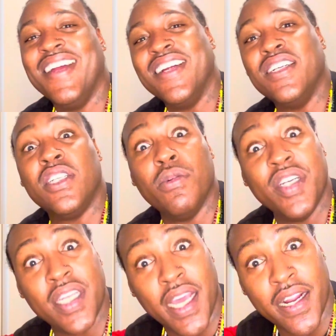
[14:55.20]
Until we
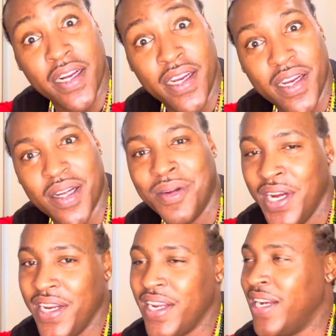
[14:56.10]
tired of him.
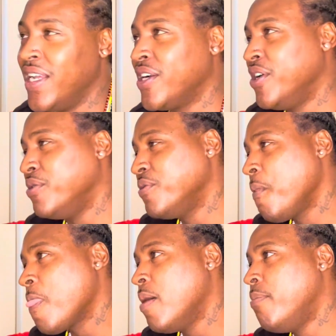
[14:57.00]
Yeah, let go.
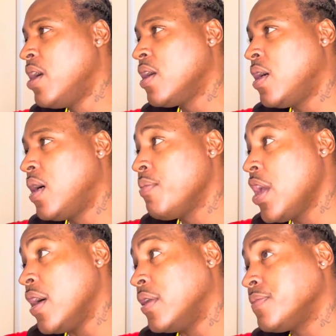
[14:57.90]
But,
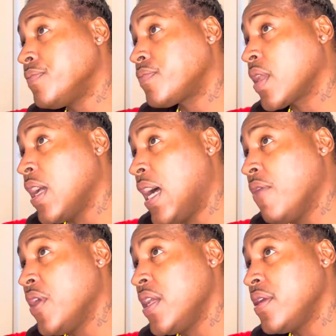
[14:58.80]
yeah, I
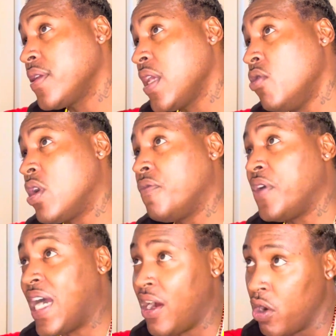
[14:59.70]
think they're going to come for
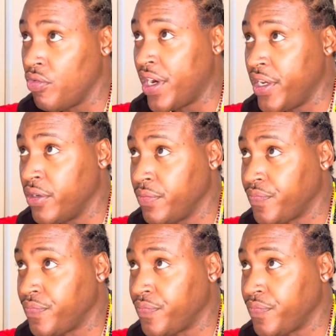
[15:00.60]
iHeartRadio.